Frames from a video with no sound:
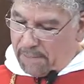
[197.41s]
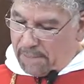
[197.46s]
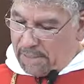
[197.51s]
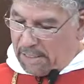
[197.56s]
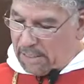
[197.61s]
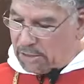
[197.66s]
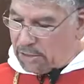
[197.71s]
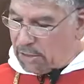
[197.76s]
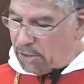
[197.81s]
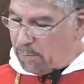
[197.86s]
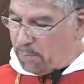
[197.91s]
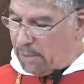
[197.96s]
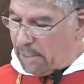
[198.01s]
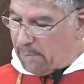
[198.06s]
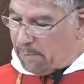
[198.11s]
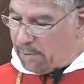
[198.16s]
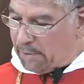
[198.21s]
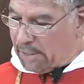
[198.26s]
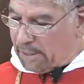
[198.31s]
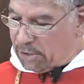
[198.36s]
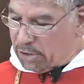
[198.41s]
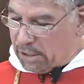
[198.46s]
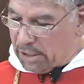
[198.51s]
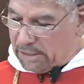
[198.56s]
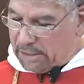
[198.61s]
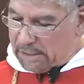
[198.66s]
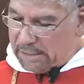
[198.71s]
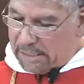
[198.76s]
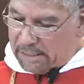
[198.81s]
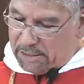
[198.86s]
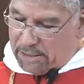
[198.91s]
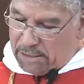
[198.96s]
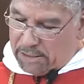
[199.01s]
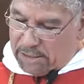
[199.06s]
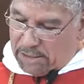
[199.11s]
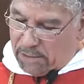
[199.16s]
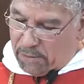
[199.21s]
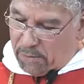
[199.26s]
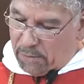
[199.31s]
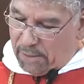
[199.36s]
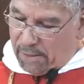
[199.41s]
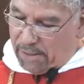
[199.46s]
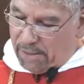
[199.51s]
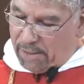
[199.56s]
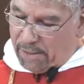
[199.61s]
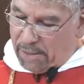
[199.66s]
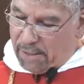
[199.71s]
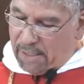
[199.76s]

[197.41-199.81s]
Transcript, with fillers: These are the people that Jesus had to deal with.